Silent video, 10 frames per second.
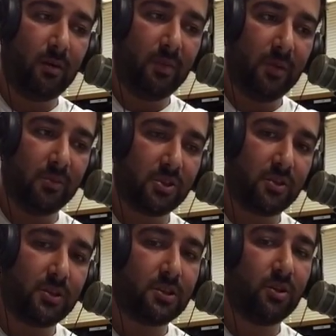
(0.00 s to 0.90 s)
people
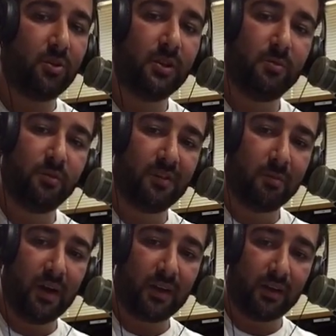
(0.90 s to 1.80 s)
start slowly moving
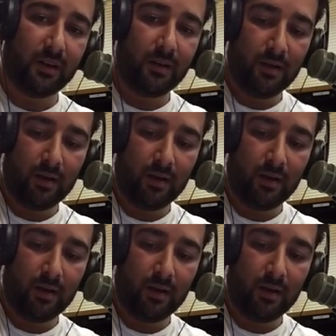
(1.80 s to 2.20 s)
back in,